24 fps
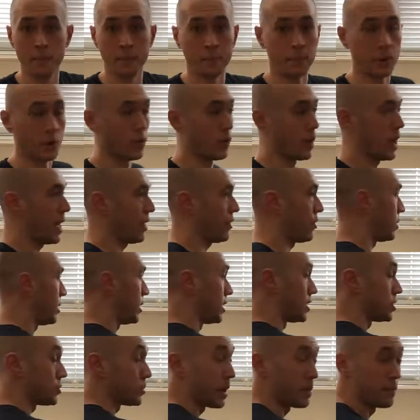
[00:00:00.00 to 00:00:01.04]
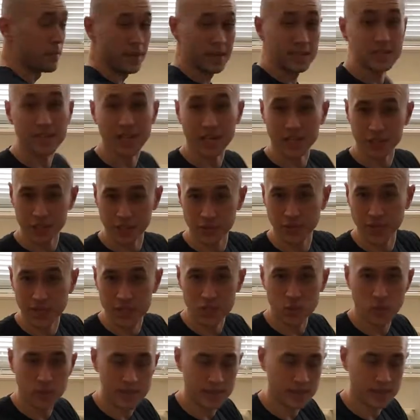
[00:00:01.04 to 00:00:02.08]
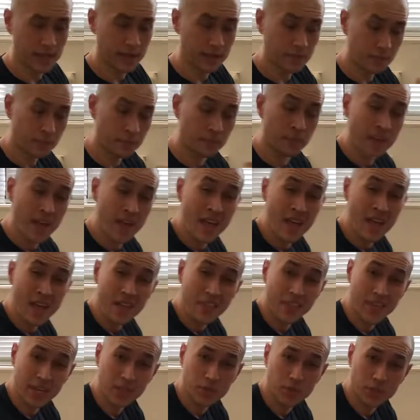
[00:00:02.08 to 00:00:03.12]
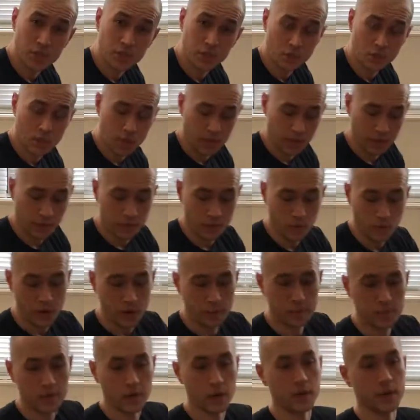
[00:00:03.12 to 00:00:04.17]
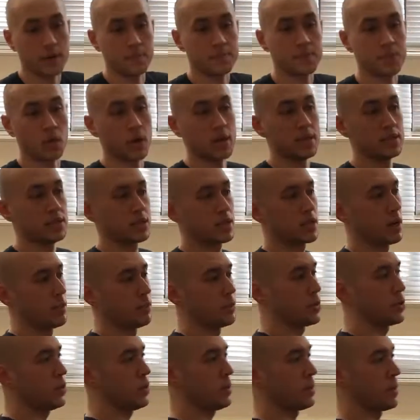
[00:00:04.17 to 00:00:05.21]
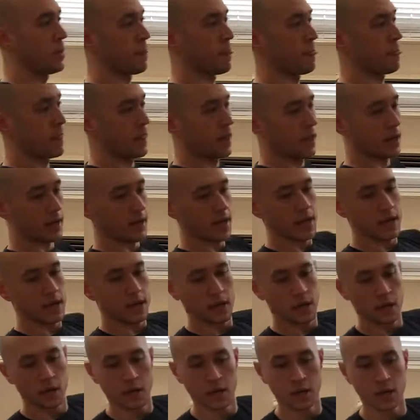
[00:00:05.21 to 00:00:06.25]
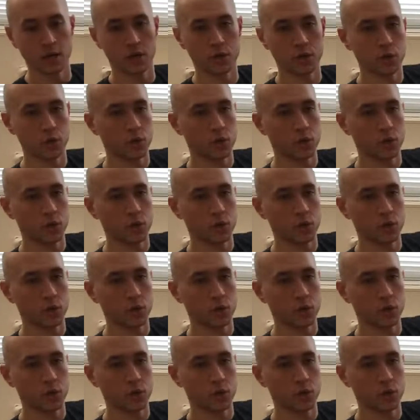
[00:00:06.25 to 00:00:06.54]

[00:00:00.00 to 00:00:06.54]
but rather it's my midsection that's twisting. That's what you're looking for. All right, so as you come through, again, you're